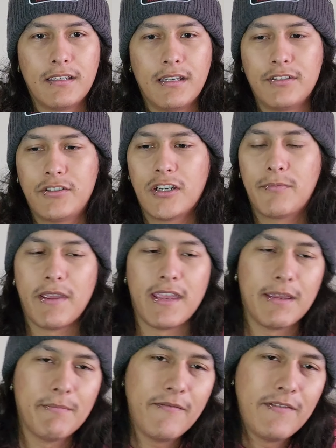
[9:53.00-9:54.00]
a
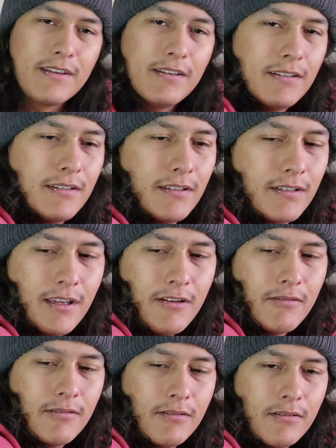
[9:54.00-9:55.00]
jerkbait. Muffin,
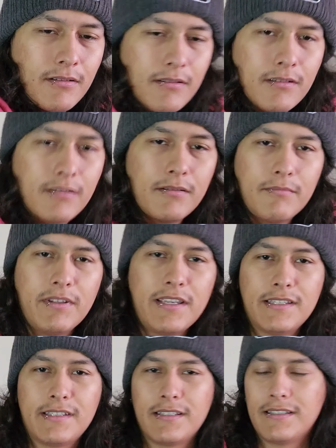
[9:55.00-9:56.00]
go.
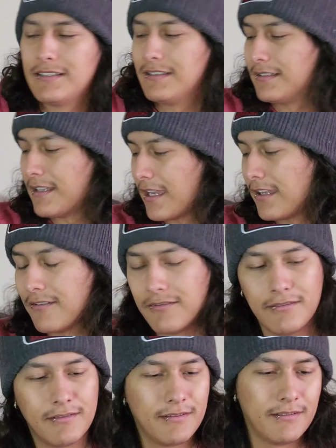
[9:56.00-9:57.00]
Please. Thank
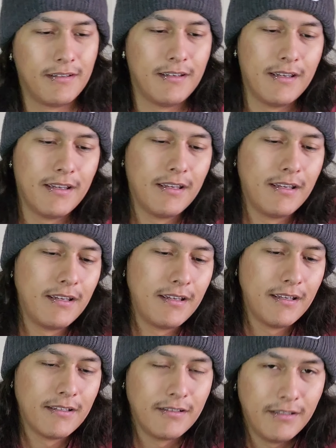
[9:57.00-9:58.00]
you.
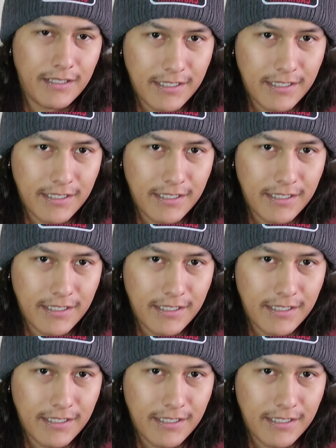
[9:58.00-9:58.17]
So look at